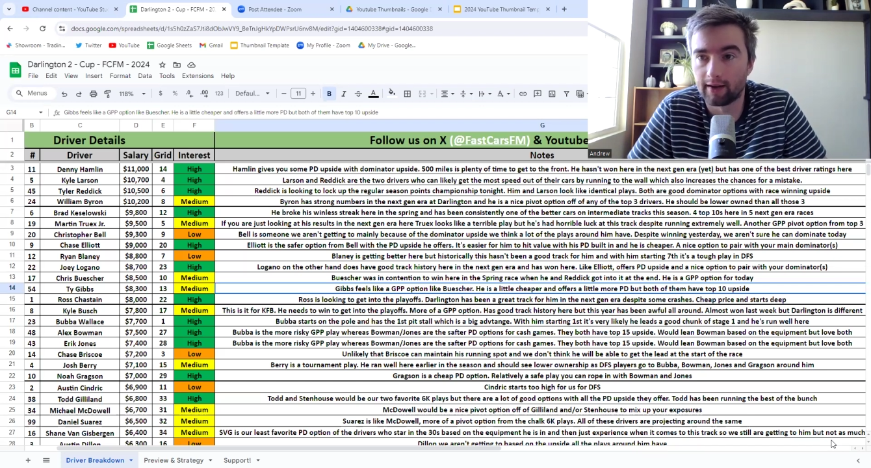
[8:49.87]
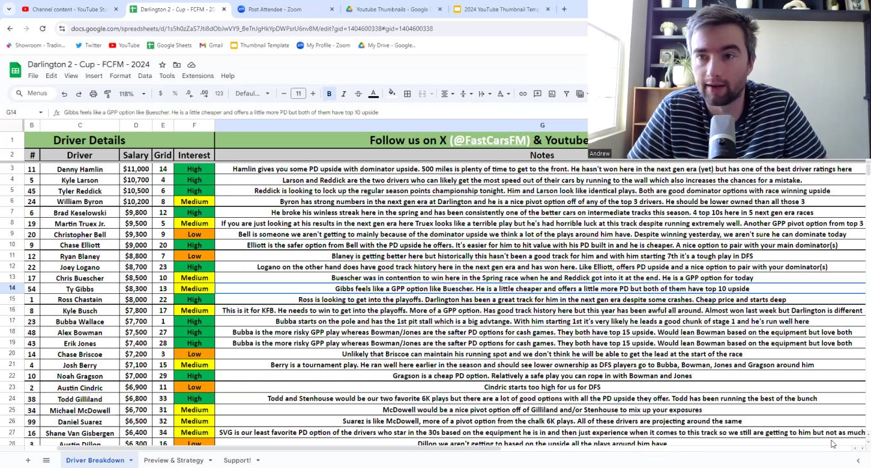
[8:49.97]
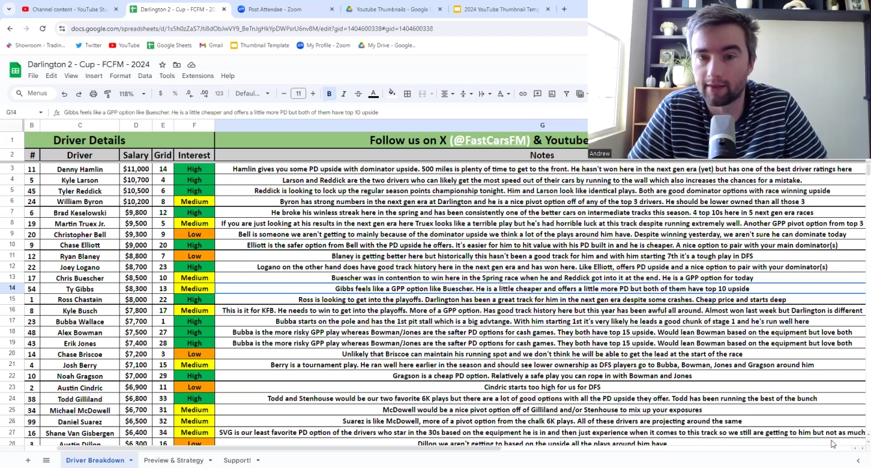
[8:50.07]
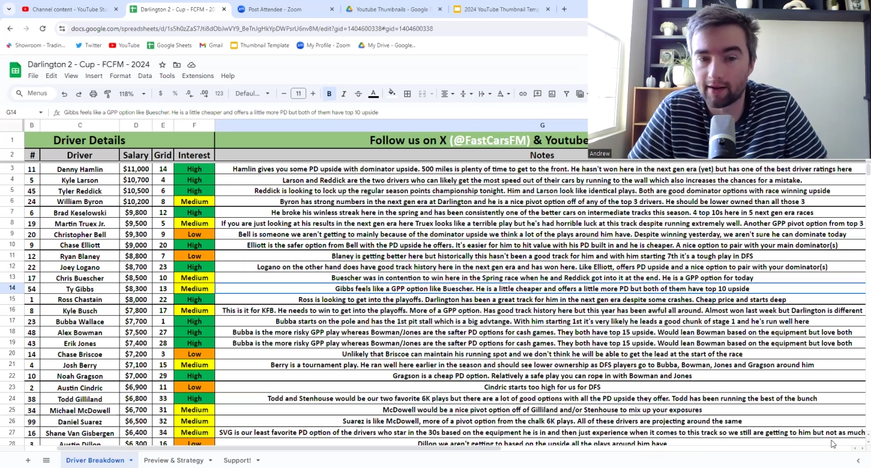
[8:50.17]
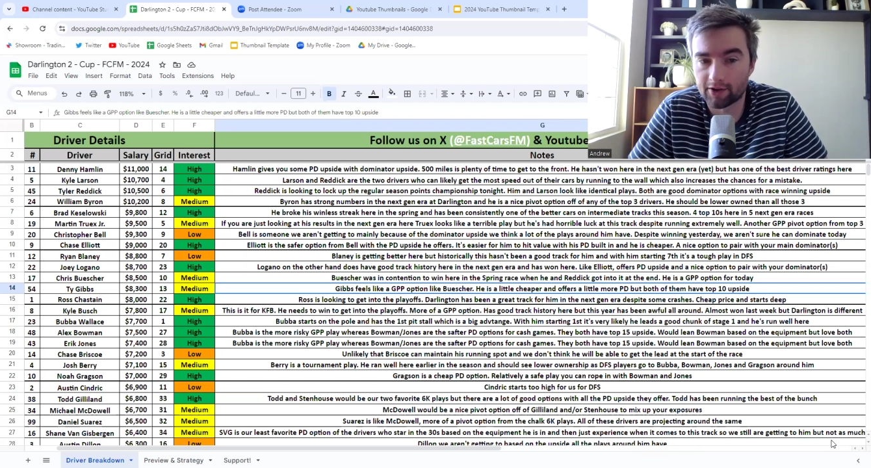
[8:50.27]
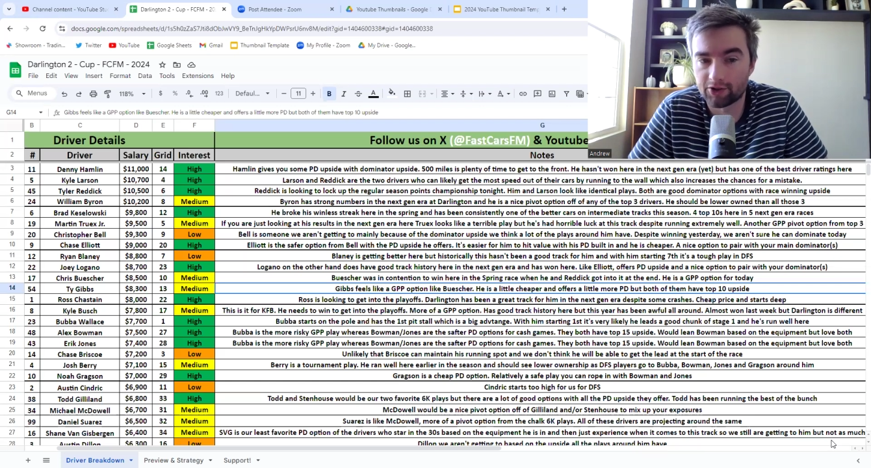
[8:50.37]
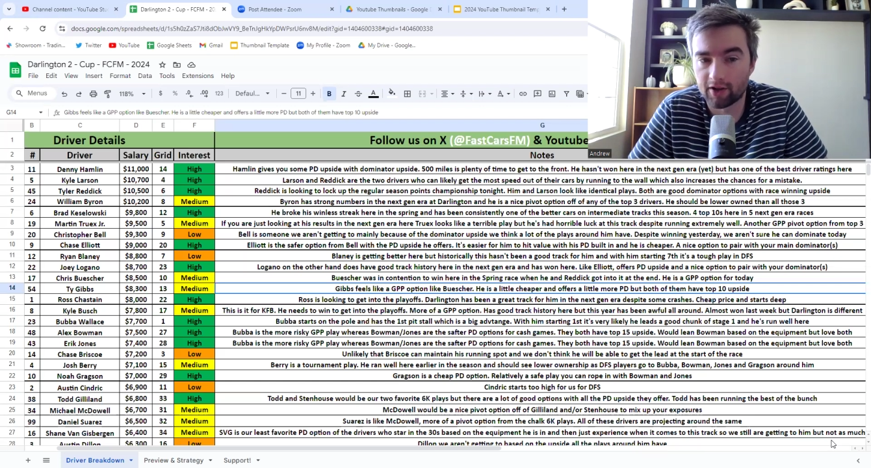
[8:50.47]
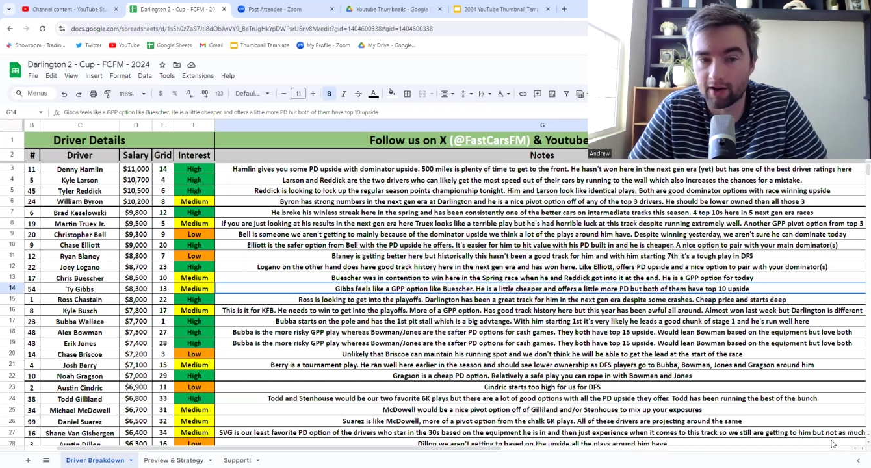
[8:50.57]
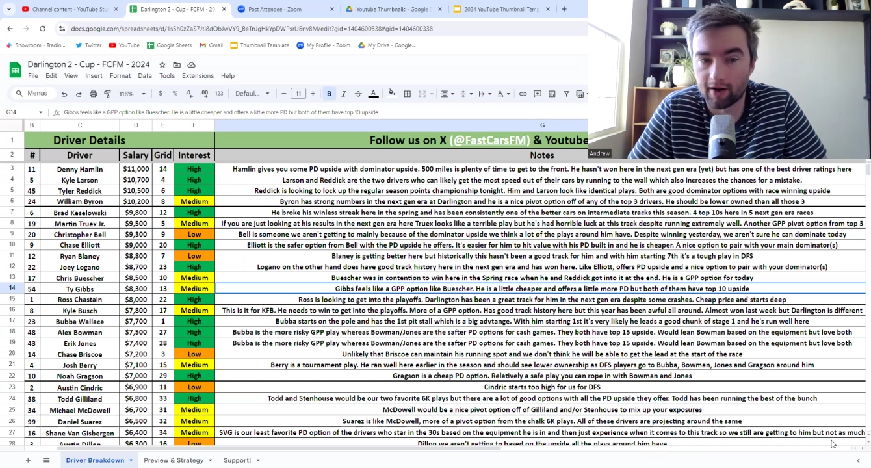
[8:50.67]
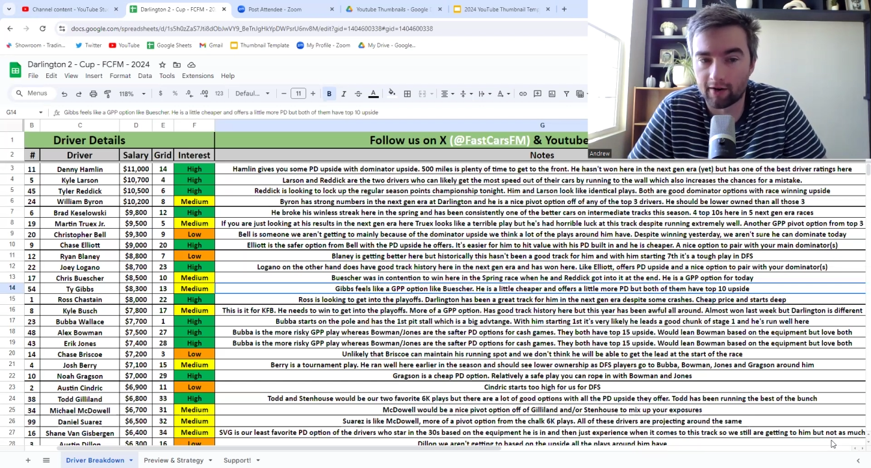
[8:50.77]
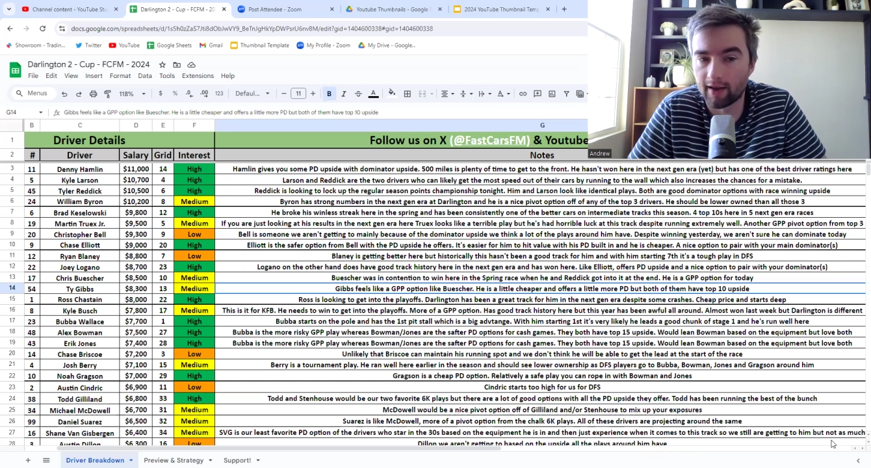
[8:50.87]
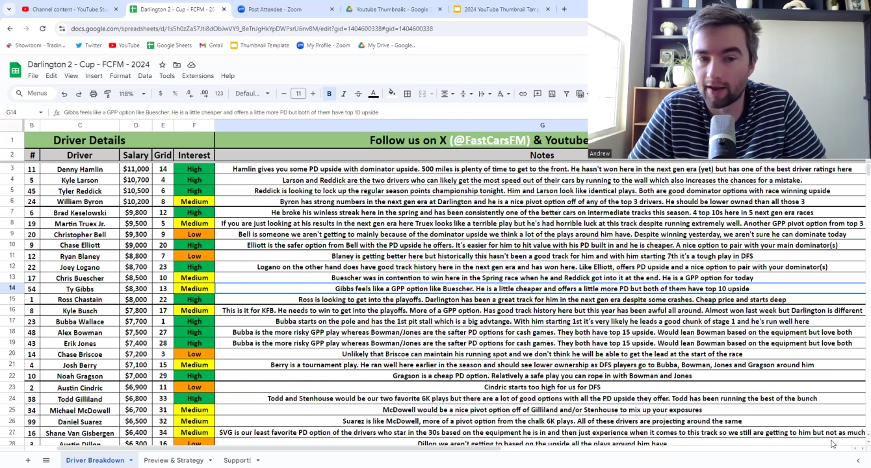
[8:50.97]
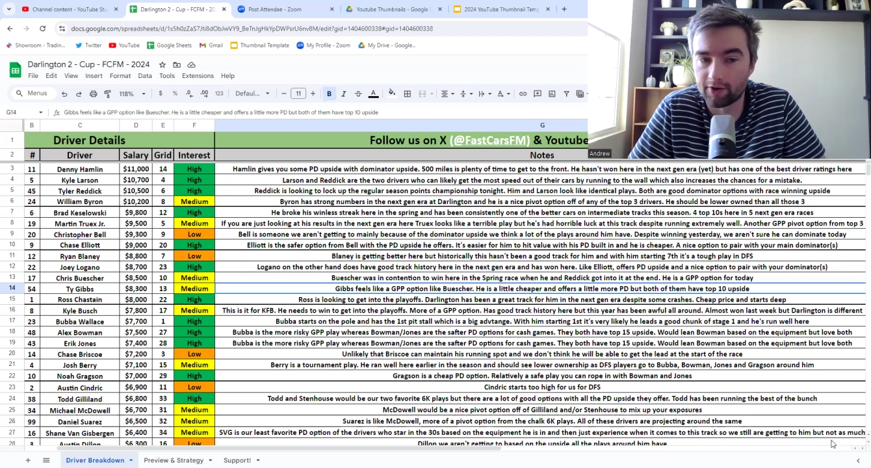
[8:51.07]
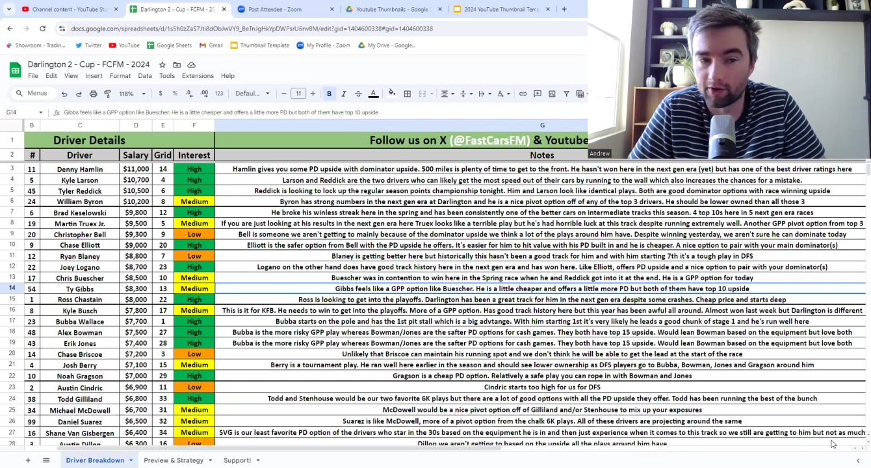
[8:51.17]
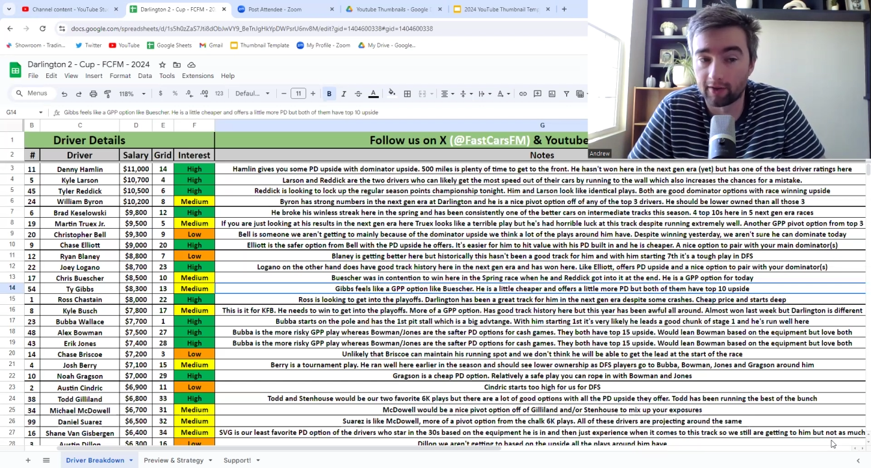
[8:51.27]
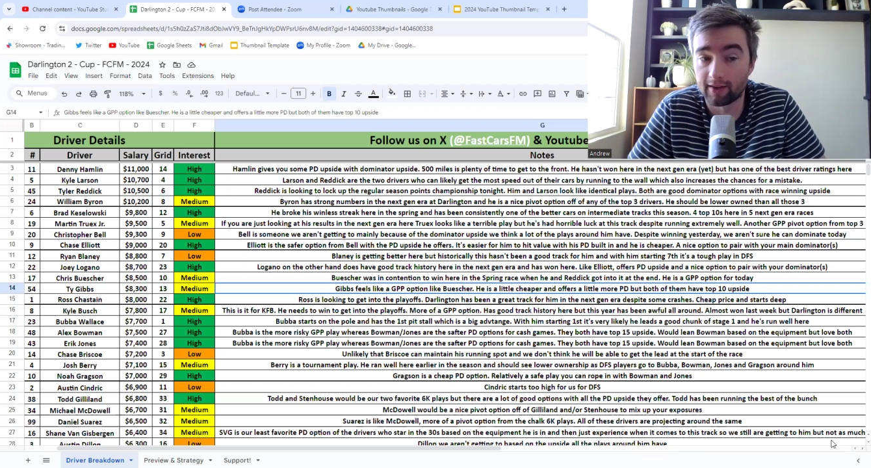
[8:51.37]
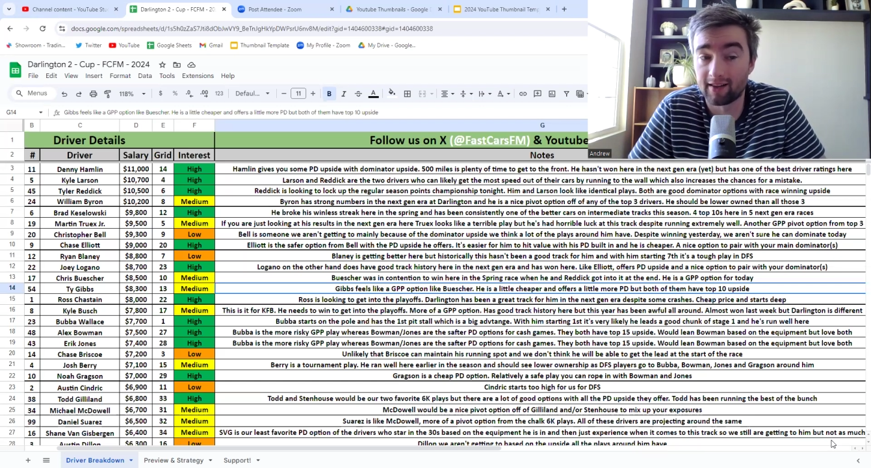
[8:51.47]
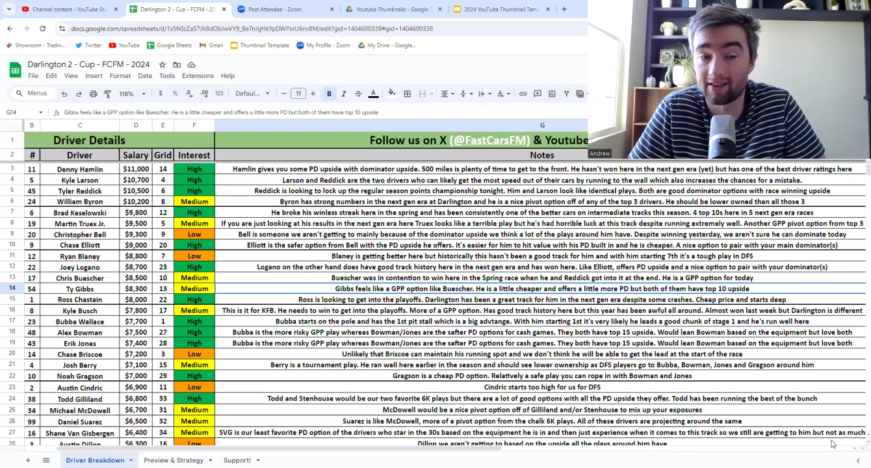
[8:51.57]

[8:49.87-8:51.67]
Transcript: in the next gen era at Darlington,